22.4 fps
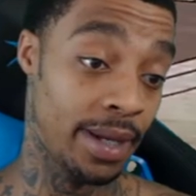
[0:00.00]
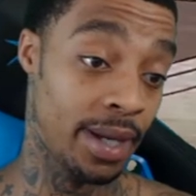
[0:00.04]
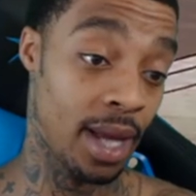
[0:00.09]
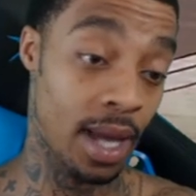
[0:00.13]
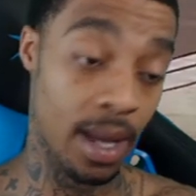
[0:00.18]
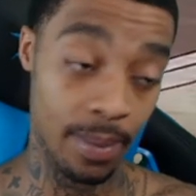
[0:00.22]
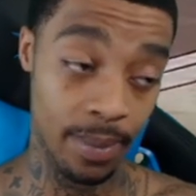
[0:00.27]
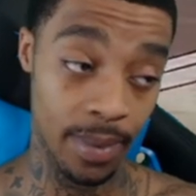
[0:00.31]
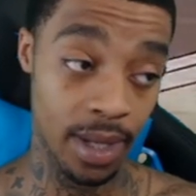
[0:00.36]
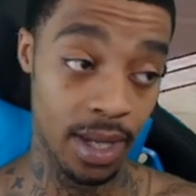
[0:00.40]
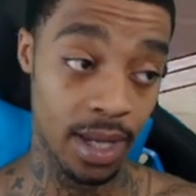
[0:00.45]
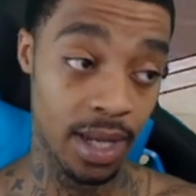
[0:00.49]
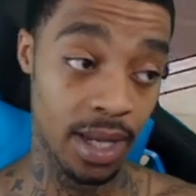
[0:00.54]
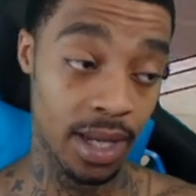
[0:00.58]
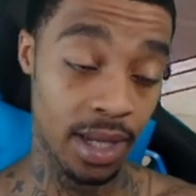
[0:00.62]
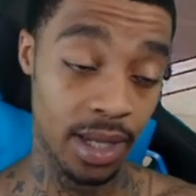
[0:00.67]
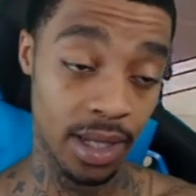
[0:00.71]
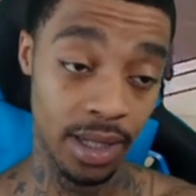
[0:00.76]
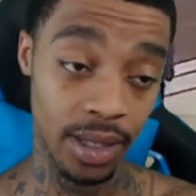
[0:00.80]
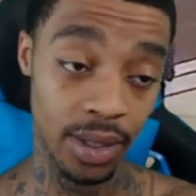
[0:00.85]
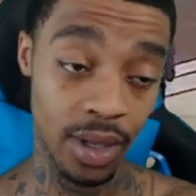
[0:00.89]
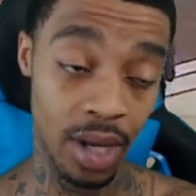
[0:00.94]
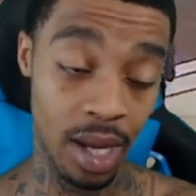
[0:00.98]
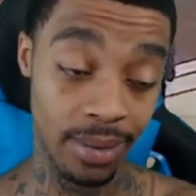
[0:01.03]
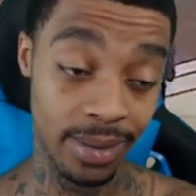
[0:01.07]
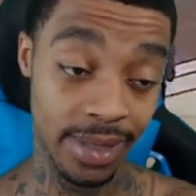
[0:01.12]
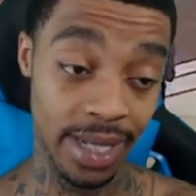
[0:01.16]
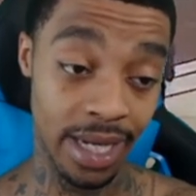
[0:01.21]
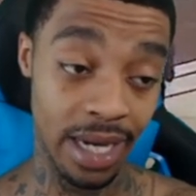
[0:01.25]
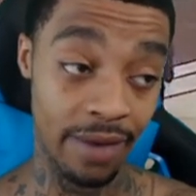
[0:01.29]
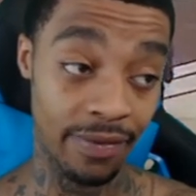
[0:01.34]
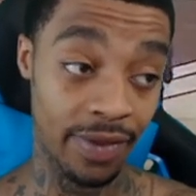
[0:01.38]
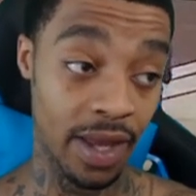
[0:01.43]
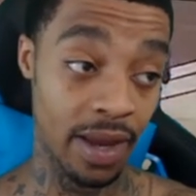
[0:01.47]
up, you know what I'm
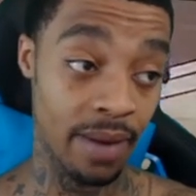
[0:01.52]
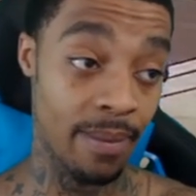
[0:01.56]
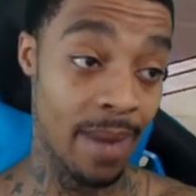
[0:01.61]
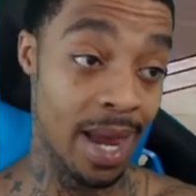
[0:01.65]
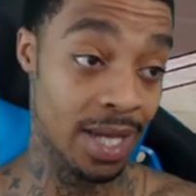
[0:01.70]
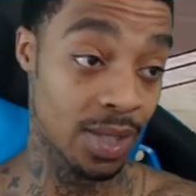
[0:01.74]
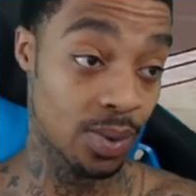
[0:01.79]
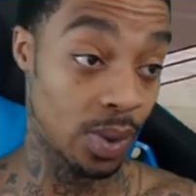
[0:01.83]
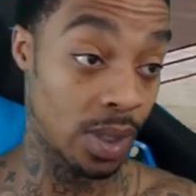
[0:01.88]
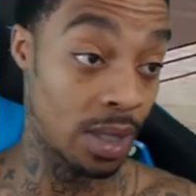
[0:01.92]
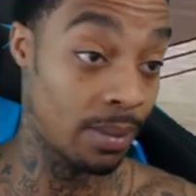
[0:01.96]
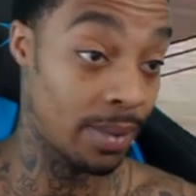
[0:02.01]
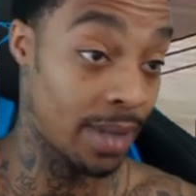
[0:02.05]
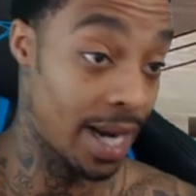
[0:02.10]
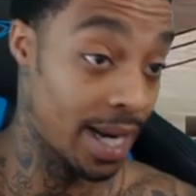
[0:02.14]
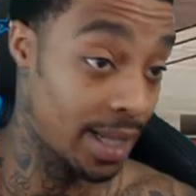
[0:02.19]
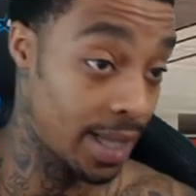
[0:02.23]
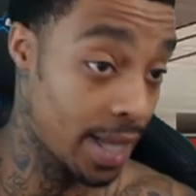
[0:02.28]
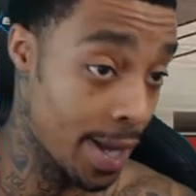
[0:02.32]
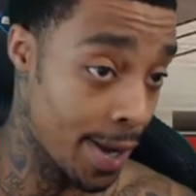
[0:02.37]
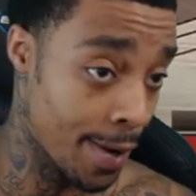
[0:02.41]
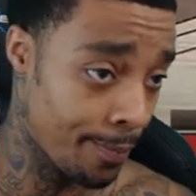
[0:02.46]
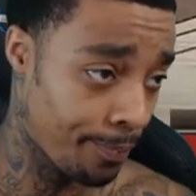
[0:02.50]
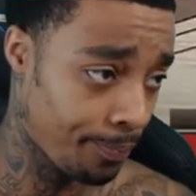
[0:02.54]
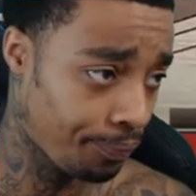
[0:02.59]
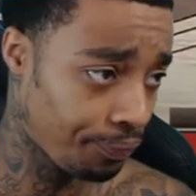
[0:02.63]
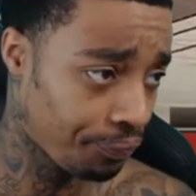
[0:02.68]
saying, if they mess with him like that.